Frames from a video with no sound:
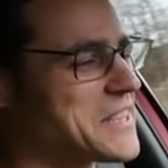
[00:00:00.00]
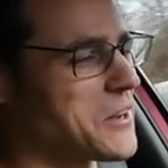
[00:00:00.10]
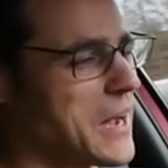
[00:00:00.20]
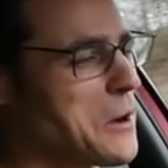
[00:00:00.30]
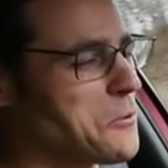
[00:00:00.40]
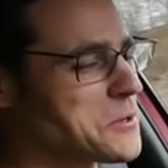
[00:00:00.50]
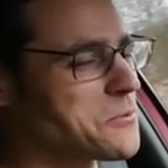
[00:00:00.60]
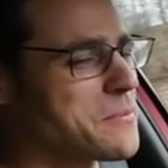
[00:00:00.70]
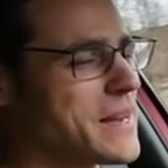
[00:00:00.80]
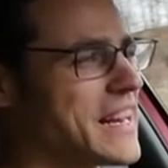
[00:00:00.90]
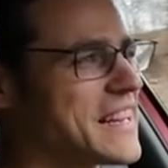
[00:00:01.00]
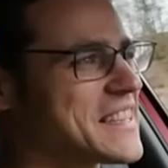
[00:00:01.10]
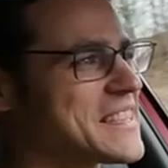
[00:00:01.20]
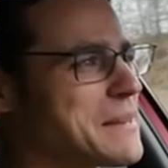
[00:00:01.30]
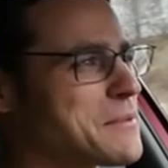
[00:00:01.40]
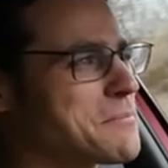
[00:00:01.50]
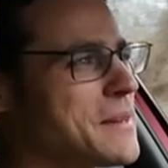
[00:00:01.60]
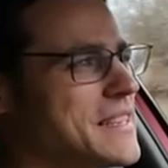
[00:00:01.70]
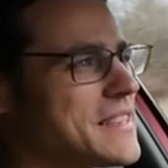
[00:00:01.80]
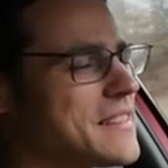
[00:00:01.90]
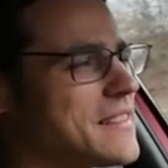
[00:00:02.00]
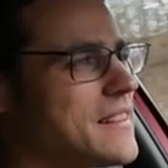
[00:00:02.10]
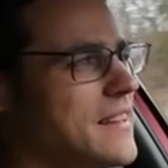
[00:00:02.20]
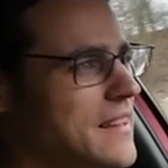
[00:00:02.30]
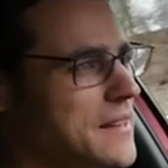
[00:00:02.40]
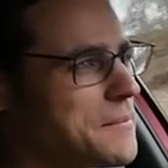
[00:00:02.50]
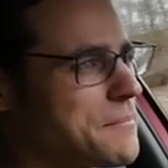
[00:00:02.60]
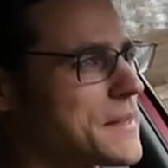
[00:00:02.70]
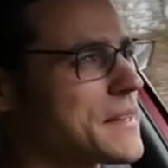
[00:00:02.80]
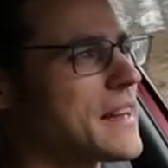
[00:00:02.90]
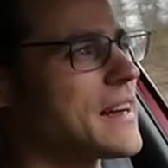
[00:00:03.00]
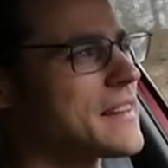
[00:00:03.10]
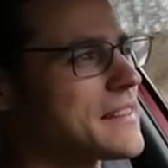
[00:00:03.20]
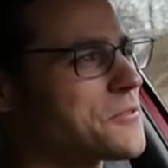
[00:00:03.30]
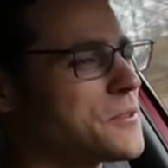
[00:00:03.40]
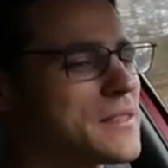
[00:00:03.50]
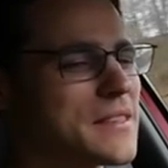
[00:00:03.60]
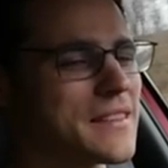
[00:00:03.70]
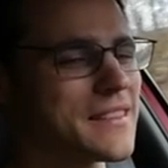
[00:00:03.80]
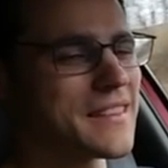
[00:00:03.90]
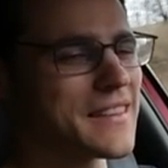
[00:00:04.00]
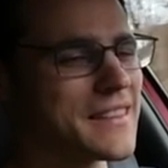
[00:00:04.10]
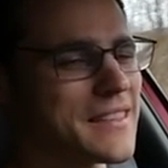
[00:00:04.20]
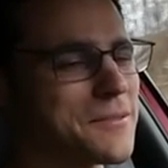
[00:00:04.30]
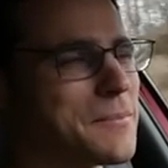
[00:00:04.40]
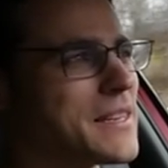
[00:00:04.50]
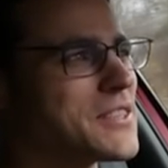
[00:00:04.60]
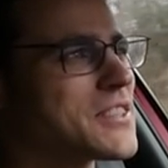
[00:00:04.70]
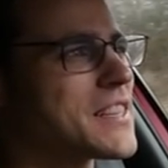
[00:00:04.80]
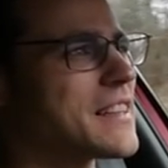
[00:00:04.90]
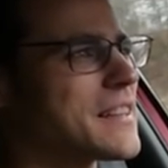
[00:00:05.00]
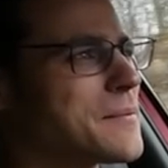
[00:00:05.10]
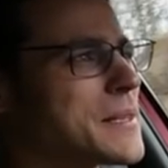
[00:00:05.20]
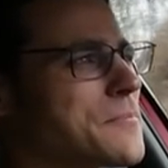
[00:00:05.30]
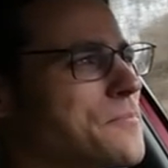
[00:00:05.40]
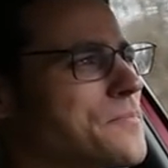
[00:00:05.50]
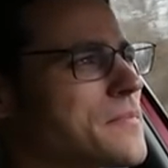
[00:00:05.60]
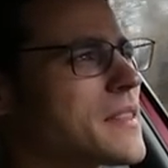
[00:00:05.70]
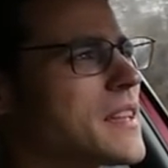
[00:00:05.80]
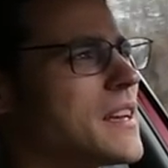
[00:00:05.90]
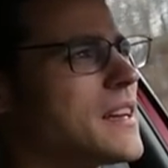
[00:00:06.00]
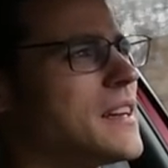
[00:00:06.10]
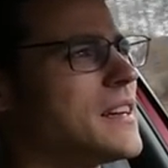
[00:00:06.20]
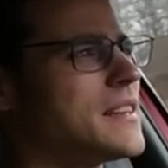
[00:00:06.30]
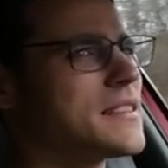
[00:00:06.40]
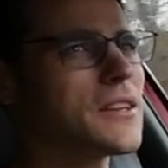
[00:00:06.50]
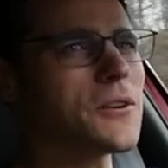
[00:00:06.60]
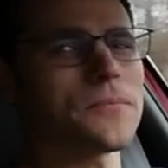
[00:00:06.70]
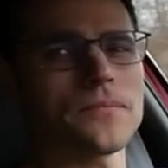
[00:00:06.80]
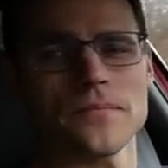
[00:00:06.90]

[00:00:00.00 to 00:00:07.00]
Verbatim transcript: so I was remaining at the same speed, but the car increased the speed just a little bit. So